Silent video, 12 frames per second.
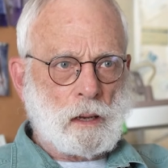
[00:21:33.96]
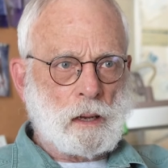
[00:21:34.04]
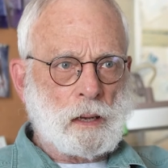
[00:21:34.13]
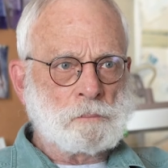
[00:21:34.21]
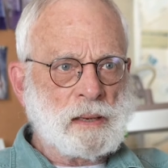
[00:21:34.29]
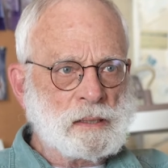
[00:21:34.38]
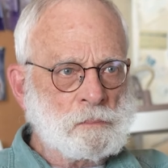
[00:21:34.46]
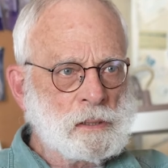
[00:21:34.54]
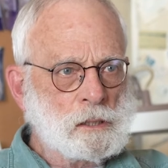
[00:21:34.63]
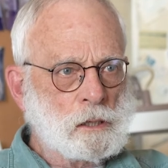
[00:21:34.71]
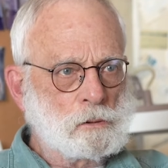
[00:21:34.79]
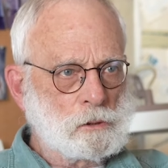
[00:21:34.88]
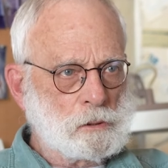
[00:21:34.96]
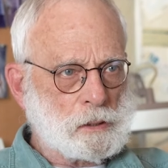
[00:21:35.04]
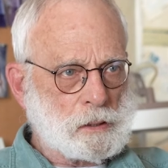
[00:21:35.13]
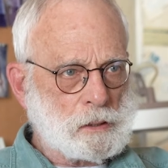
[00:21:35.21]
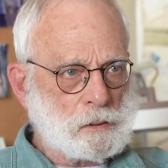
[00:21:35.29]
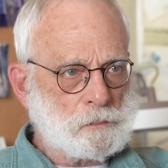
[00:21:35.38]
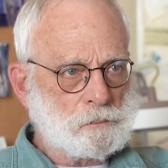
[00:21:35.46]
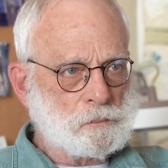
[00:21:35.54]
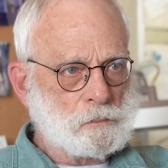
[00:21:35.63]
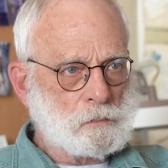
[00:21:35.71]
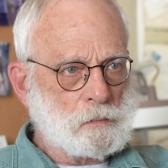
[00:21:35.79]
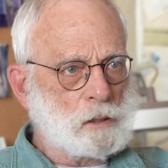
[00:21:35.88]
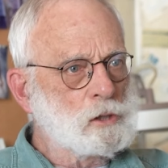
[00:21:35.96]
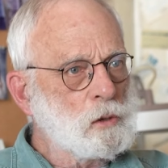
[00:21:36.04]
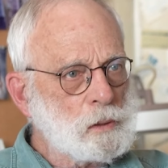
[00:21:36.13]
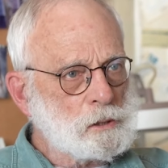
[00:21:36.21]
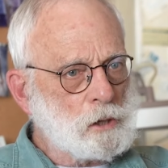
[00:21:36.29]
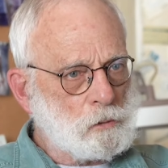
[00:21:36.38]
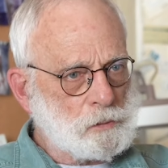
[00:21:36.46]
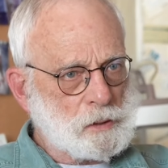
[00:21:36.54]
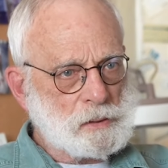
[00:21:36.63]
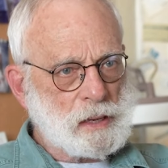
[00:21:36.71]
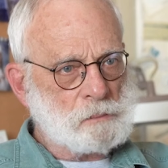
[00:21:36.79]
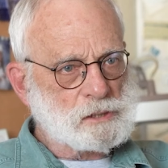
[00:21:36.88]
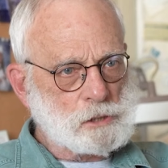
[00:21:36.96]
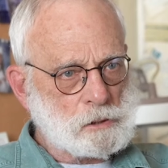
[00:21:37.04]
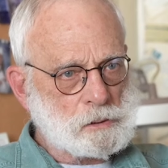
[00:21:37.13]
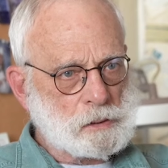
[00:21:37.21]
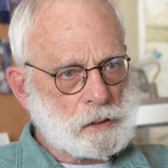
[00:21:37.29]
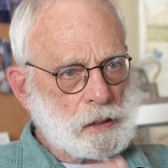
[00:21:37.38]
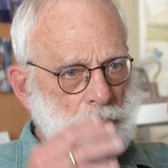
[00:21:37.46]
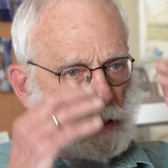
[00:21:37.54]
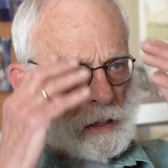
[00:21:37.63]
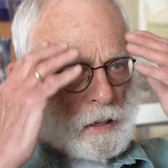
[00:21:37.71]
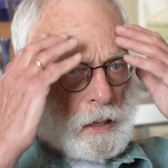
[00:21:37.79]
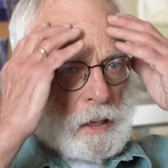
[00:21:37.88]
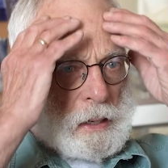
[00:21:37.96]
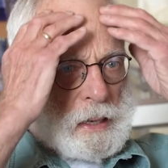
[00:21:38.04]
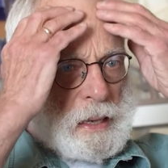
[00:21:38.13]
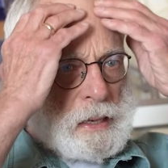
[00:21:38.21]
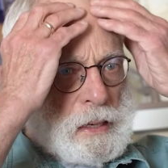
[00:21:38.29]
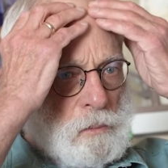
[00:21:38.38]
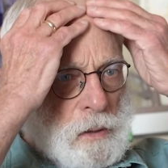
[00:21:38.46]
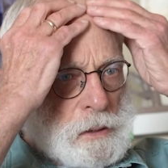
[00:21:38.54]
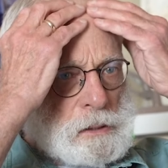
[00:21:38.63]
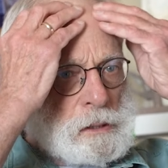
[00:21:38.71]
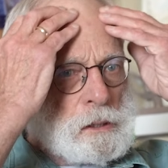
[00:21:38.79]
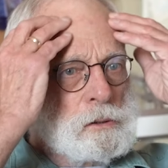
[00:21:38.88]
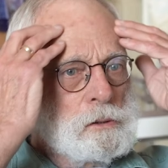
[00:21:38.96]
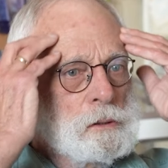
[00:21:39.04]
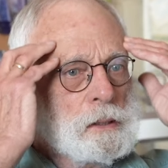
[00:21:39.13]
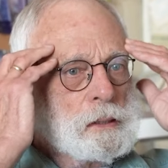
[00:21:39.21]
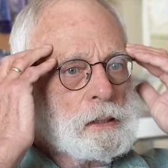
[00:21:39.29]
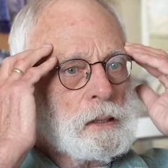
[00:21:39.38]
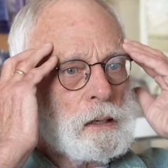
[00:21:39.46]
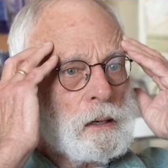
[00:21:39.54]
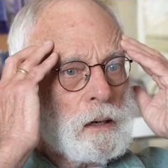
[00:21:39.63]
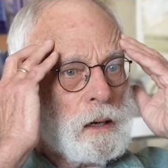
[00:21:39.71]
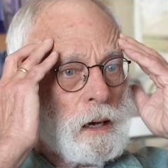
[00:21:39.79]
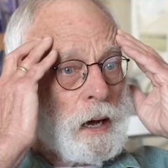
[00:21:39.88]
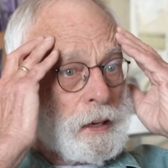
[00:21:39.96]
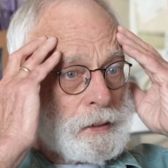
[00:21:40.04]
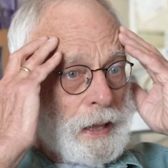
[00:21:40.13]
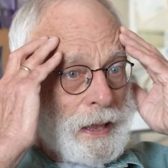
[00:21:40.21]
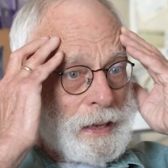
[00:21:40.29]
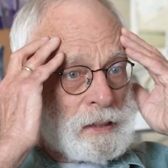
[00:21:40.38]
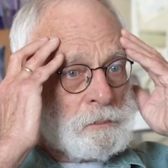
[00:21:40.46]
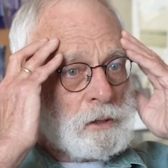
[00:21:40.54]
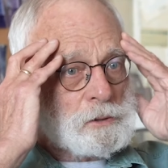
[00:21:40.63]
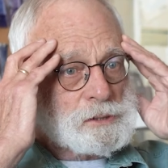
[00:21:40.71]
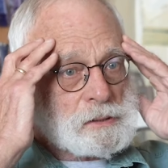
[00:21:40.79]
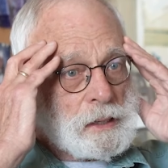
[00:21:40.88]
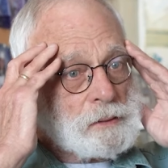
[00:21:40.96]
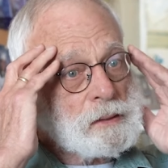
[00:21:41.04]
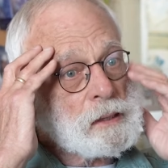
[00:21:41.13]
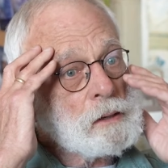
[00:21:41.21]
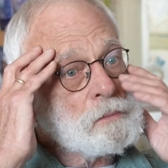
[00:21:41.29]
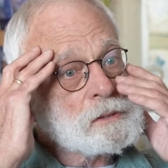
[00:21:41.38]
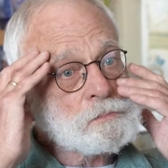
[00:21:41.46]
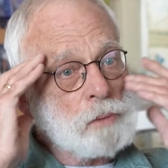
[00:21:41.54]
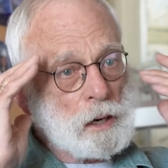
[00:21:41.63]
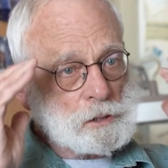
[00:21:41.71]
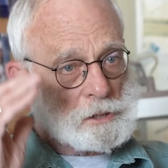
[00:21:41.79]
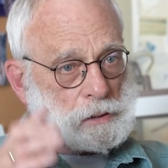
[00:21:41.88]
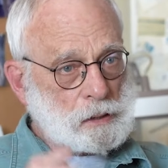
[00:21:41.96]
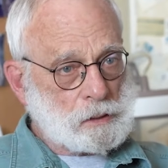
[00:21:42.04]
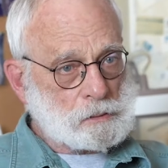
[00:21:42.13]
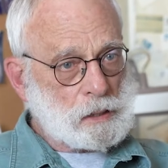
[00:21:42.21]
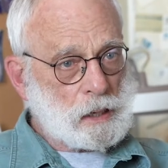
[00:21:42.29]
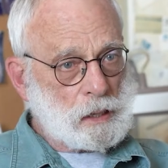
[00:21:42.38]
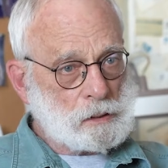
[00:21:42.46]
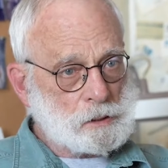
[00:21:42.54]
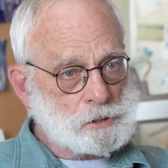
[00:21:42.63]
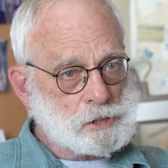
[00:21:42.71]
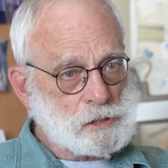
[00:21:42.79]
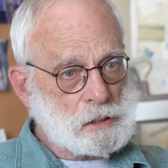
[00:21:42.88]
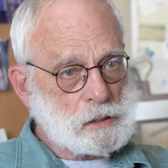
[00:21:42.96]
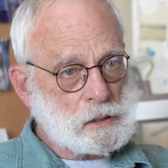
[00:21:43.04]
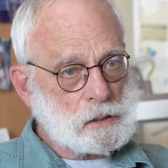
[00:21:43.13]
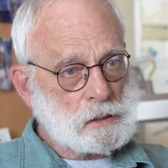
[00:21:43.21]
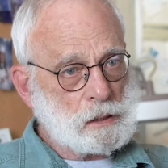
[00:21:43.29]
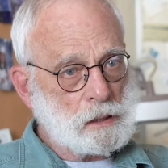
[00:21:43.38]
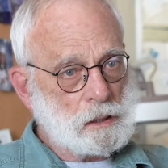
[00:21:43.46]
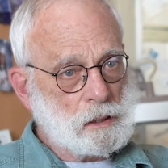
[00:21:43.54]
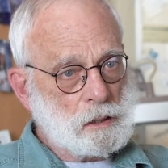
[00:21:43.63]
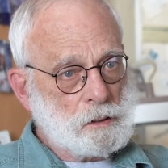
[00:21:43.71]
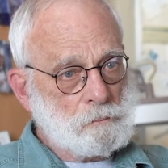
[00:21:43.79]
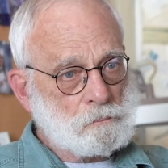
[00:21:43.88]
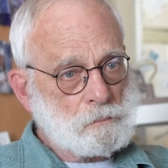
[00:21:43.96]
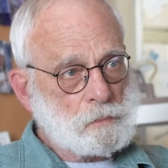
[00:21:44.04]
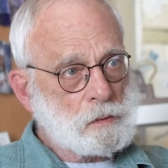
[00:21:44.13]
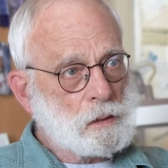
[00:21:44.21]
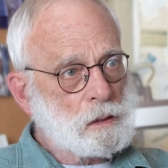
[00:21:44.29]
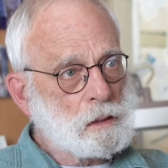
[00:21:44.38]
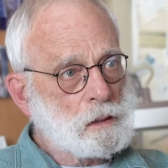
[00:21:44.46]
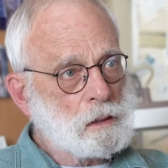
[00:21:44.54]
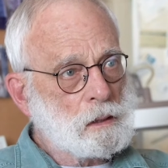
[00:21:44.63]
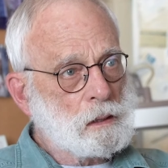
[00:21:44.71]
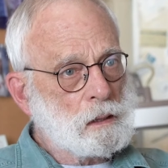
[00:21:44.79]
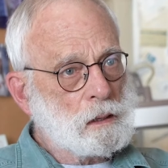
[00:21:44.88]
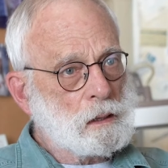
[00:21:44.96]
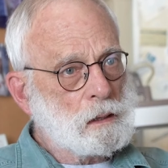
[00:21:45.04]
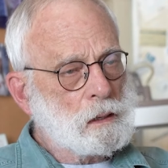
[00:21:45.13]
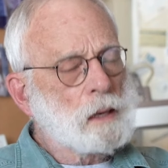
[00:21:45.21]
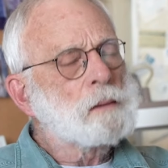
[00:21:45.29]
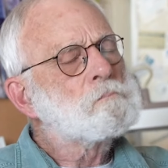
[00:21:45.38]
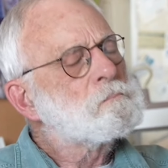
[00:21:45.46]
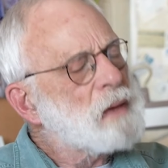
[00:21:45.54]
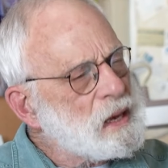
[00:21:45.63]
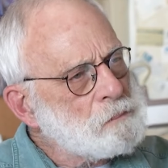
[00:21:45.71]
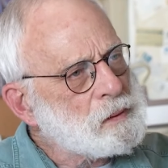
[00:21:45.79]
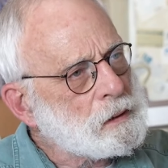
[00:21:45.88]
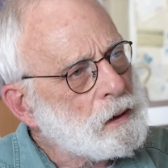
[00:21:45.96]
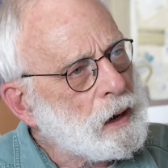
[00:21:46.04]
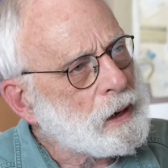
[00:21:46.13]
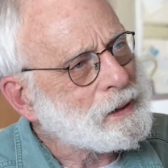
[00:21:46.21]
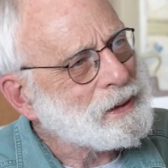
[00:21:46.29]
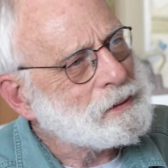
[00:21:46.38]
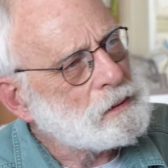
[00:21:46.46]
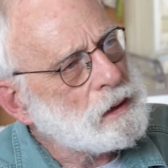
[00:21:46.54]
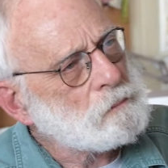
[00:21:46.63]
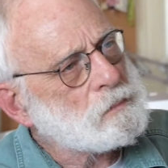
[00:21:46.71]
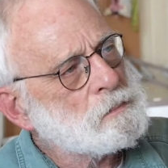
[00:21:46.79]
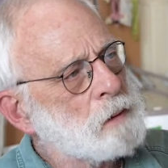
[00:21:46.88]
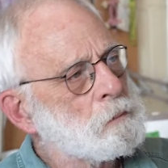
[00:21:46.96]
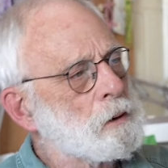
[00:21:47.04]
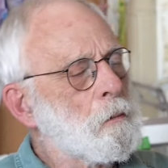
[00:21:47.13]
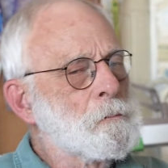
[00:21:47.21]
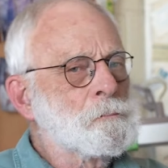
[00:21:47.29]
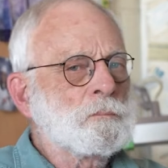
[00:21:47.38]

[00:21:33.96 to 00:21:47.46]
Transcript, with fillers: I met him in Igloolik. You would know the name, certainly. He worked in Igloolik on animals, and I think it was partially ontology. Vladimir Randa. Maybe. I cannot remember.